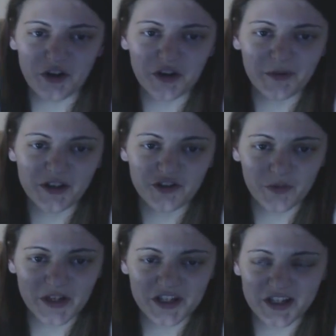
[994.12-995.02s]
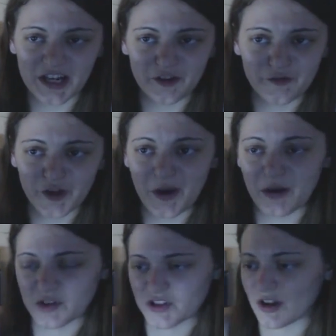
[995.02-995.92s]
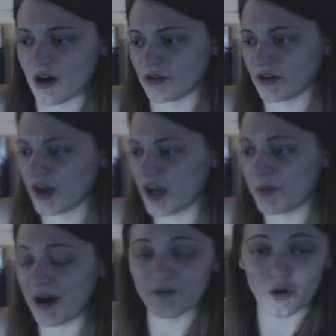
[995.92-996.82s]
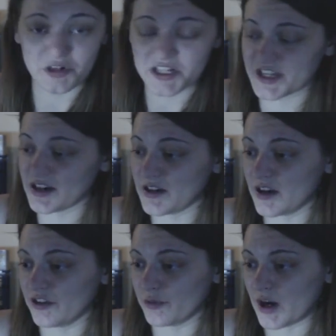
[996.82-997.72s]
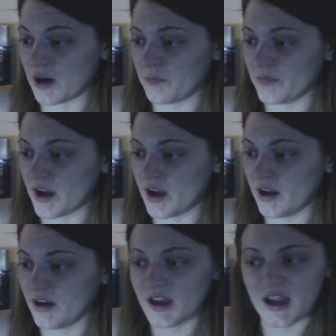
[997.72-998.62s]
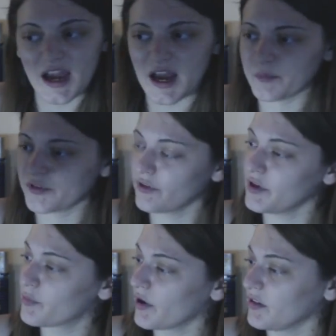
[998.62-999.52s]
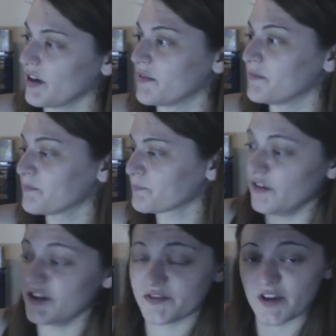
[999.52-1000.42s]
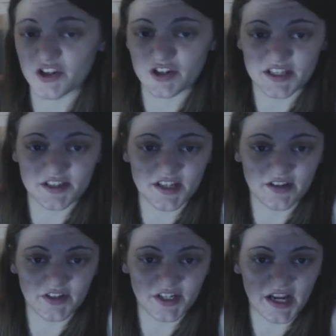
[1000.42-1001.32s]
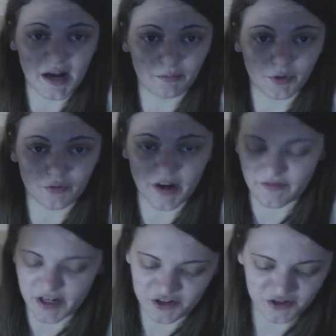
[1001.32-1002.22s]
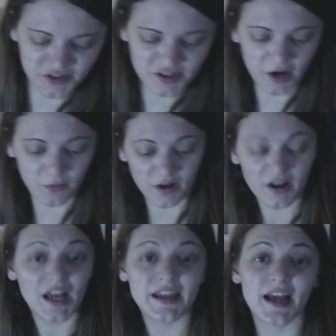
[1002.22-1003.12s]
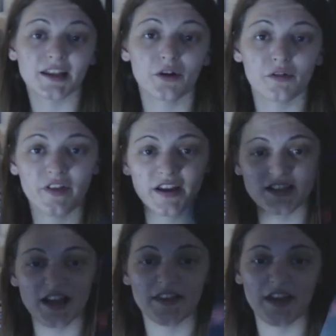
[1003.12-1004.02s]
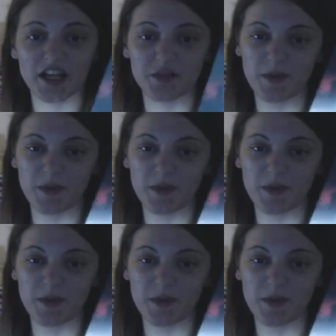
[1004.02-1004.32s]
the documentary, which is like a few hours long. I've already seen it as well. Absolutely brilliant. And this version has the DVD and Blu-ray version. So yeah, little things like that,